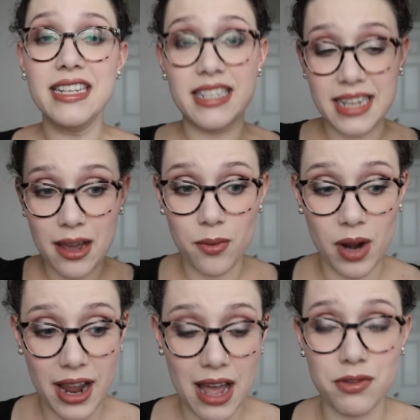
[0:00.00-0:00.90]
To get
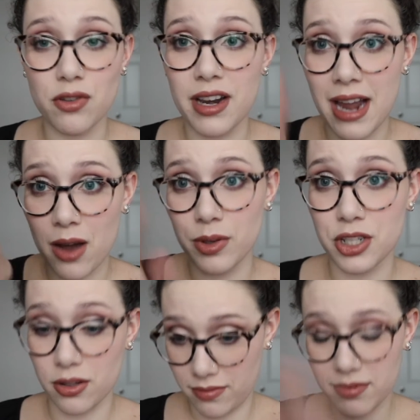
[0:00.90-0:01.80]
what I have on right now,
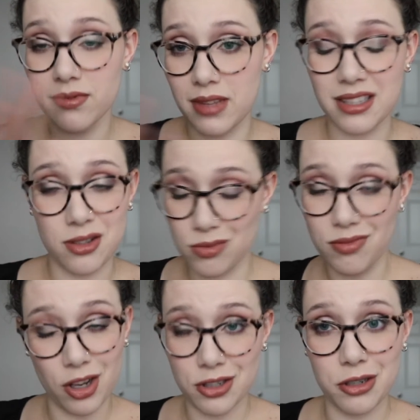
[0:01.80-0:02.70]
which I'll
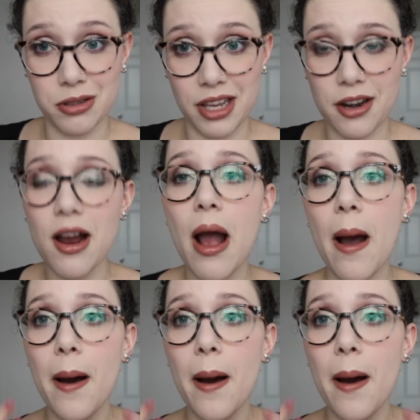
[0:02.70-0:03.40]
show you later,